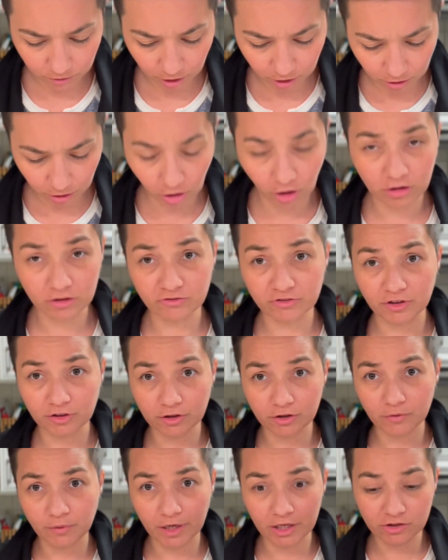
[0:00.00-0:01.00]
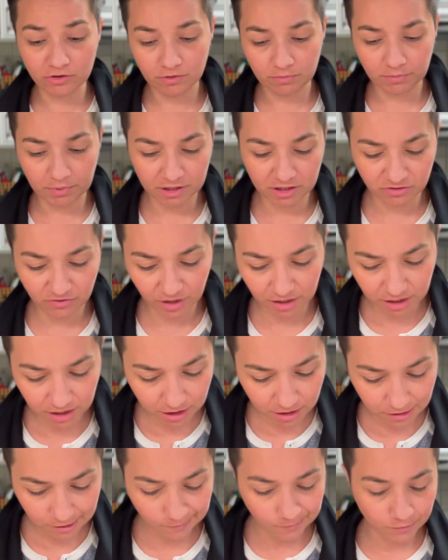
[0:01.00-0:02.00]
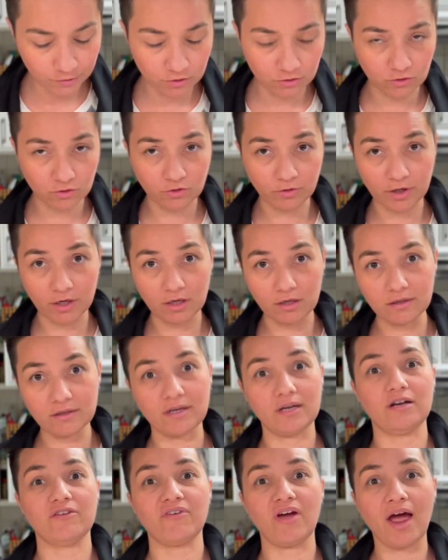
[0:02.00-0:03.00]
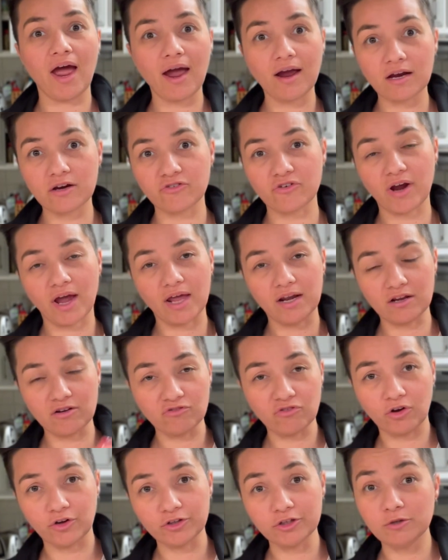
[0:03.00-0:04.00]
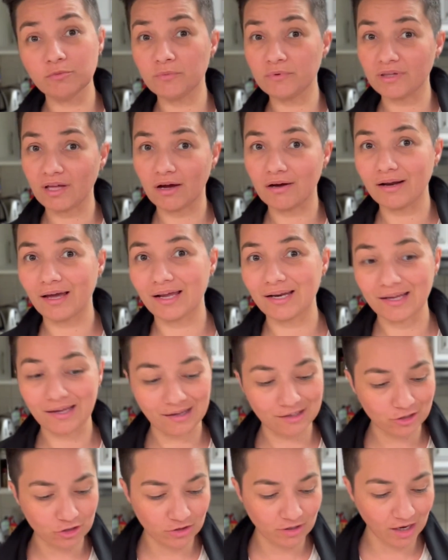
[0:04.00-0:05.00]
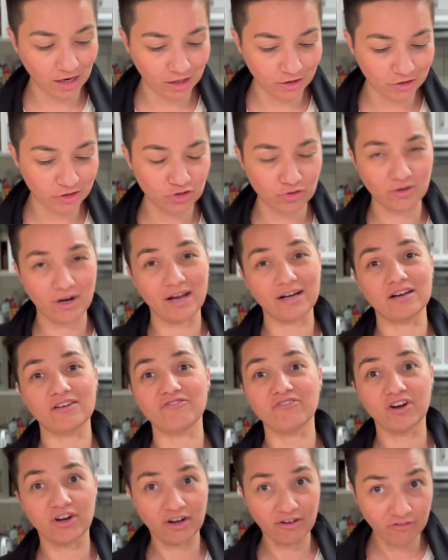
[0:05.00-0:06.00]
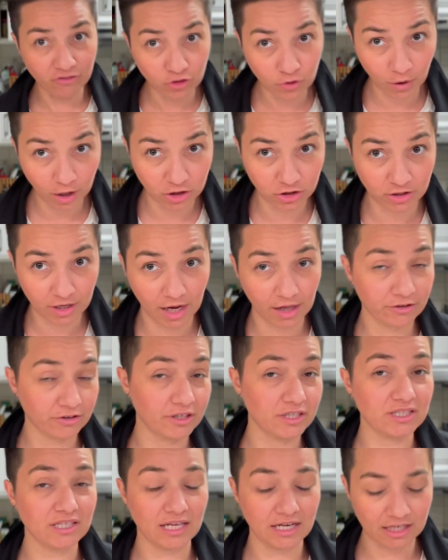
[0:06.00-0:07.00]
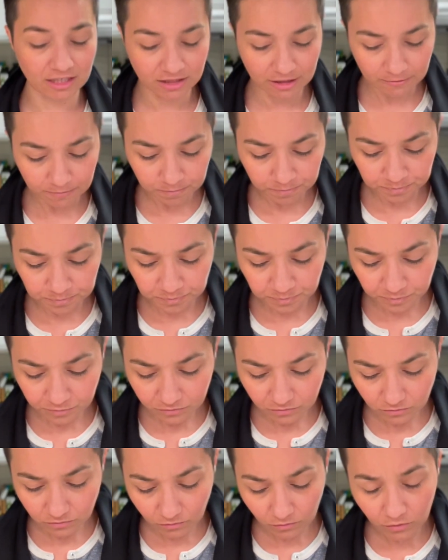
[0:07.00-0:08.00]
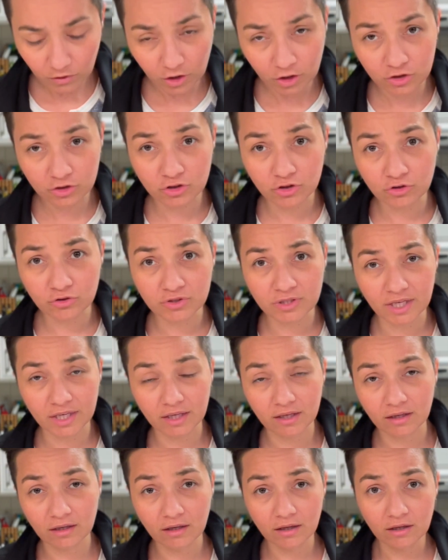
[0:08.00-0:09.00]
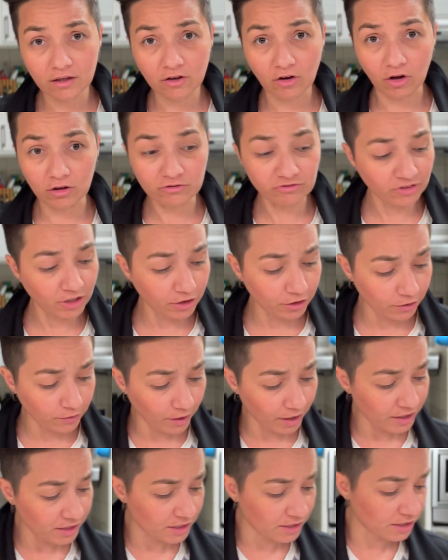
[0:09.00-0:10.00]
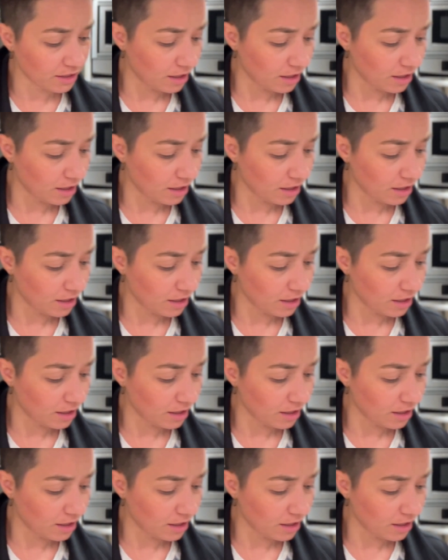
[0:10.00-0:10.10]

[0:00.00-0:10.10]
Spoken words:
cauliflower rice with mixed veggies. So a great kind of hack for adding volume without adding extra calories, or adding very few extra calories, that is using cauliflower rice.